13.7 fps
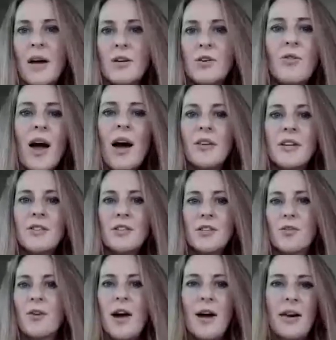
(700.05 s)
Crowd in to
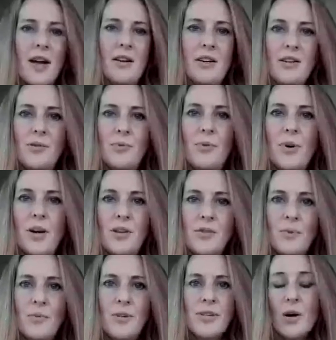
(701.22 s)
crowd out is
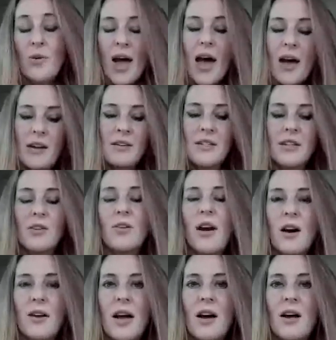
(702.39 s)
what we say, or add in to
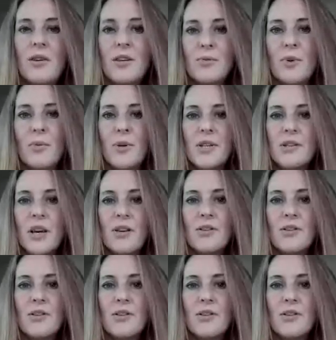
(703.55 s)
crowd out is what we say.